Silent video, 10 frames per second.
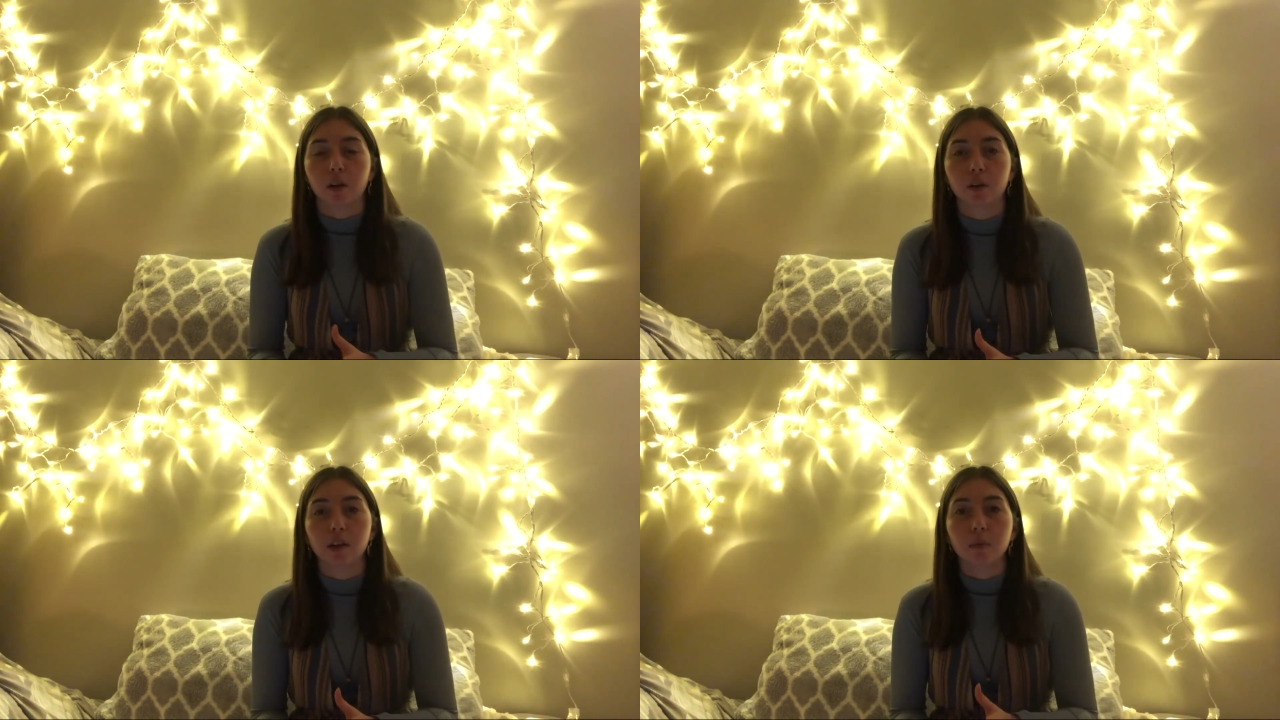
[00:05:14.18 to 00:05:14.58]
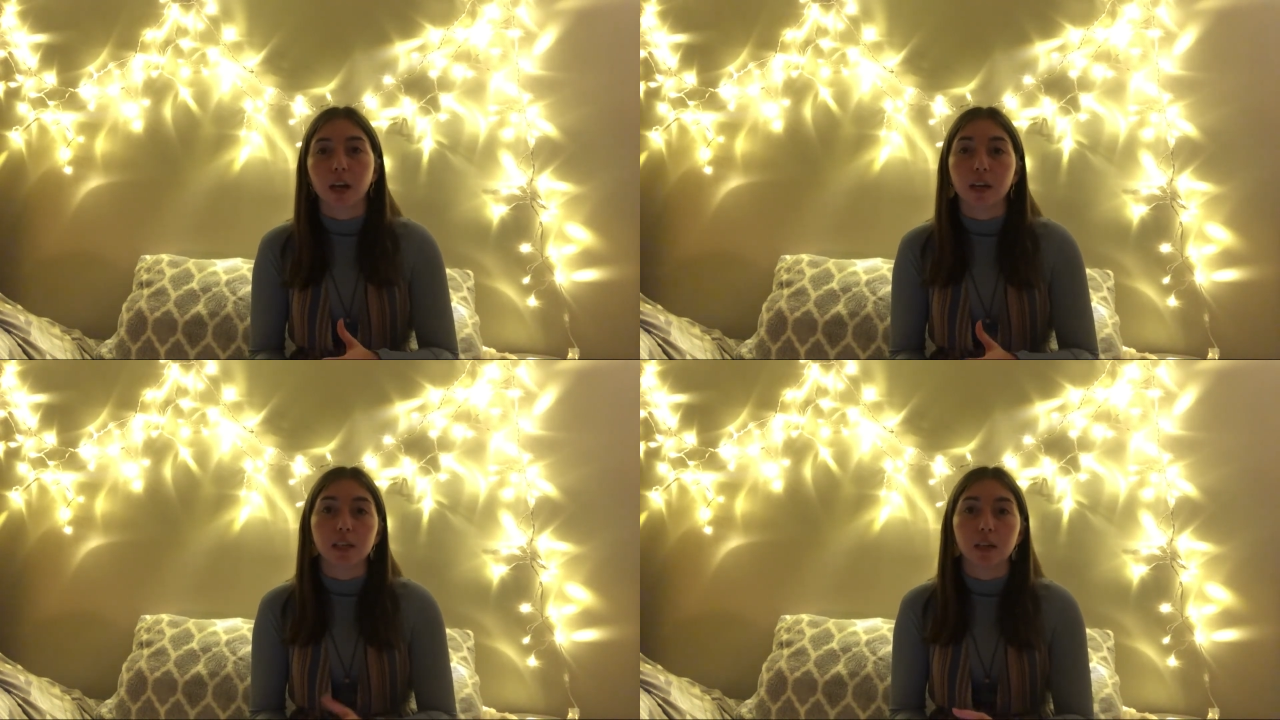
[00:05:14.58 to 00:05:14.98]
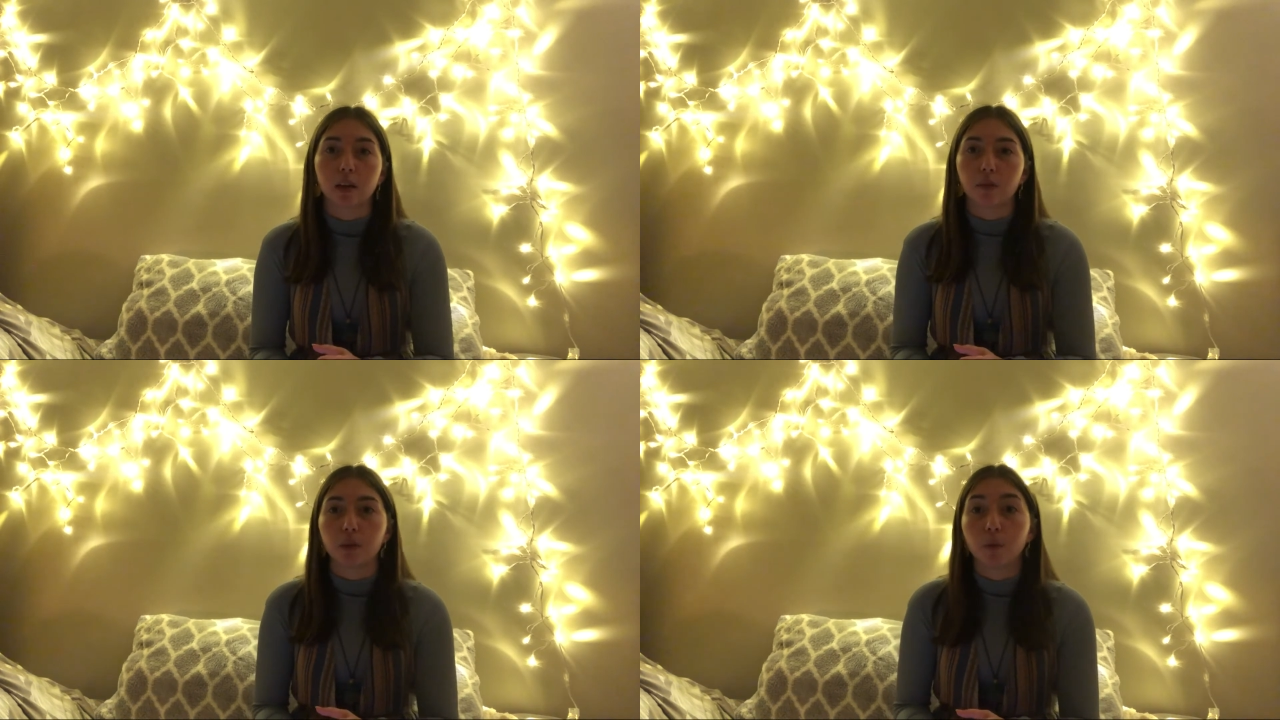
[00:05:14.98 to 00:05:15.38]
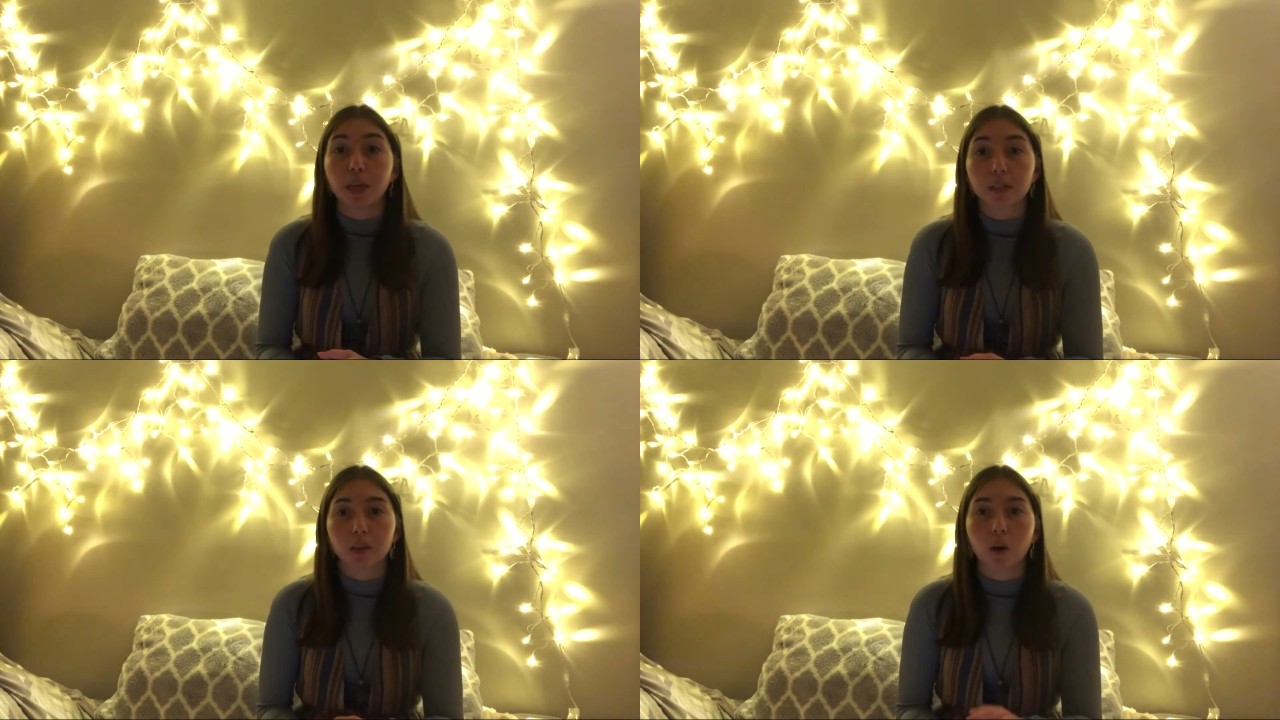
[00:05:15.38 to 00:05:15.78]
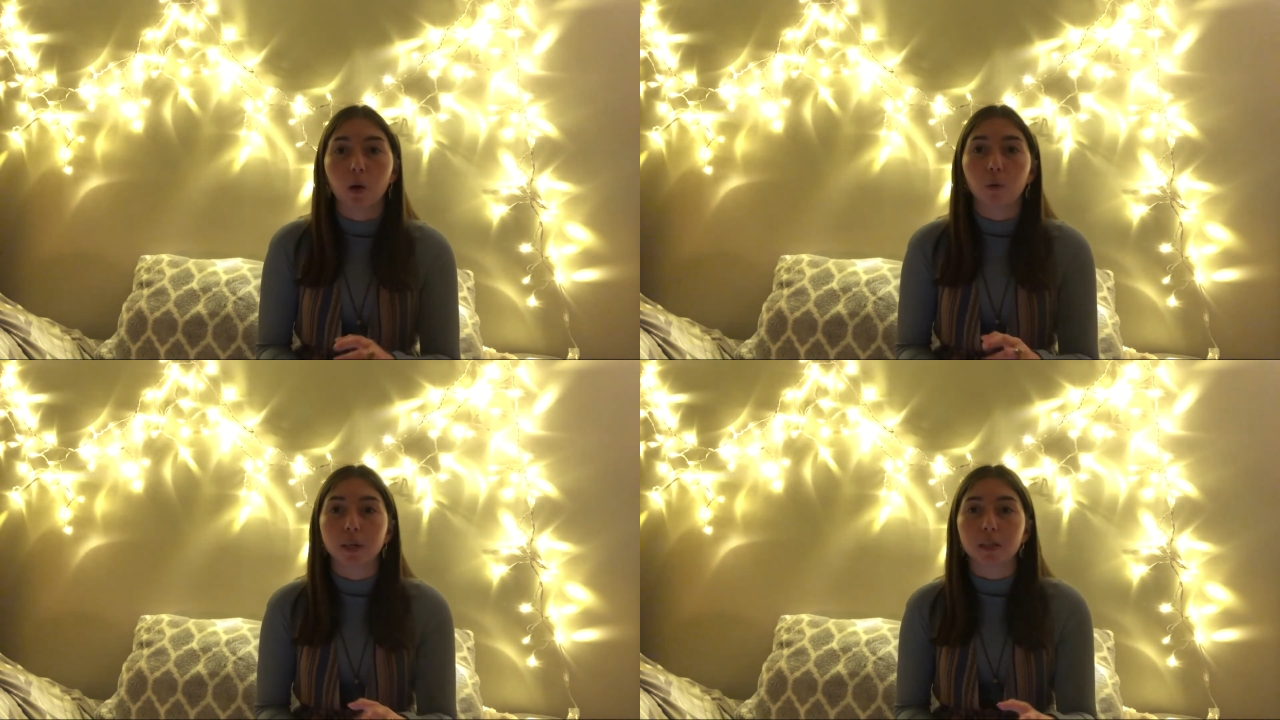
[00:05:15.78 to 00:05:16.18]
theme that I did a few weeks
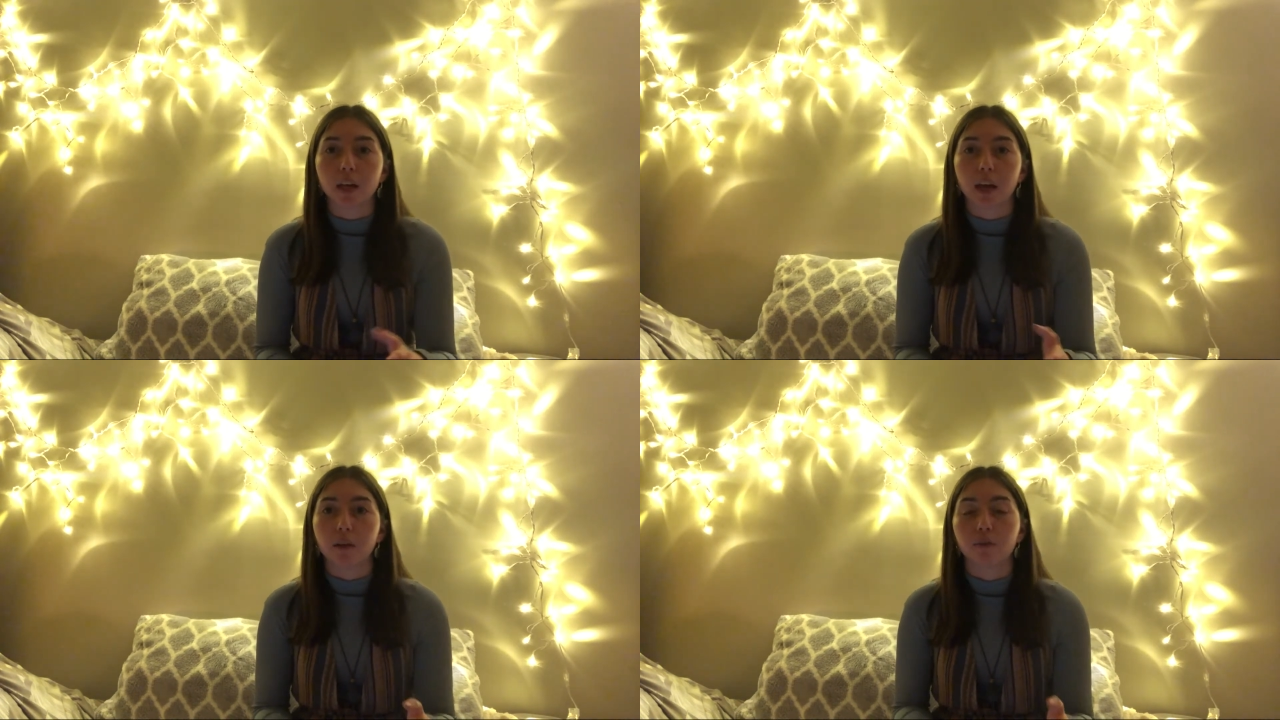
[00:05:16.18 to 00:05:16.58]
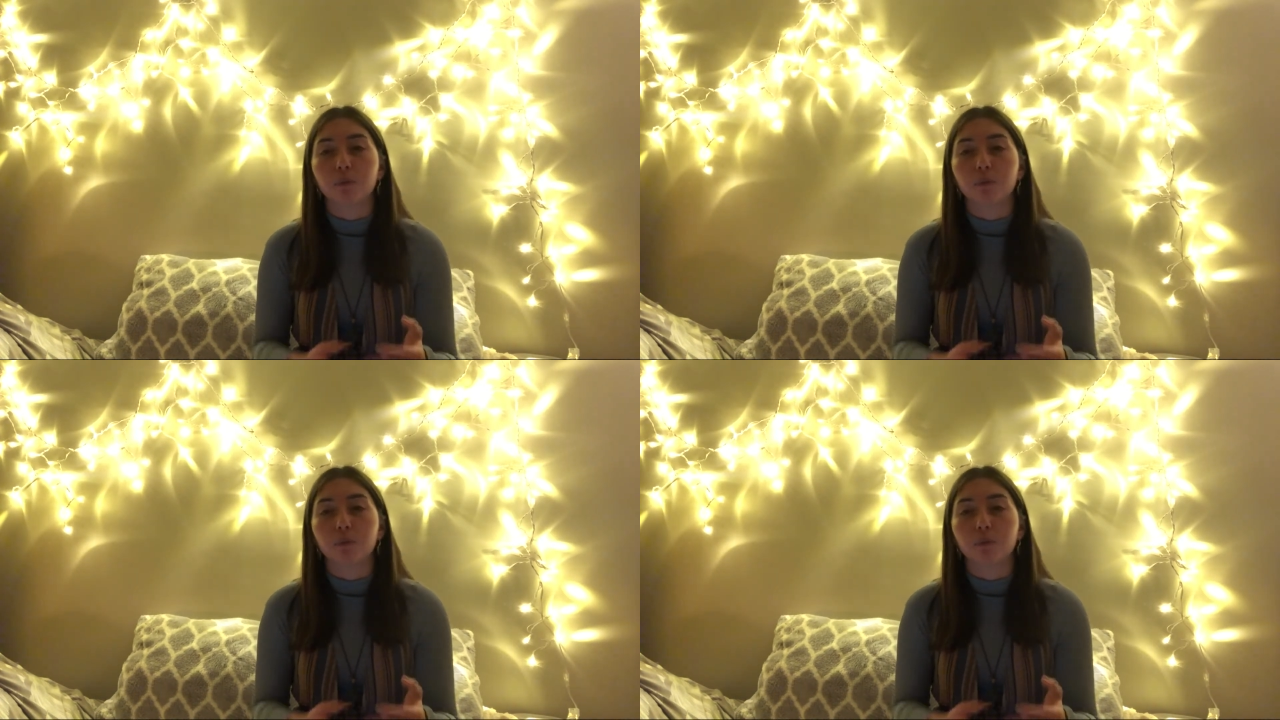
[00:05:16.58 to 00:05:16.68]
ago was a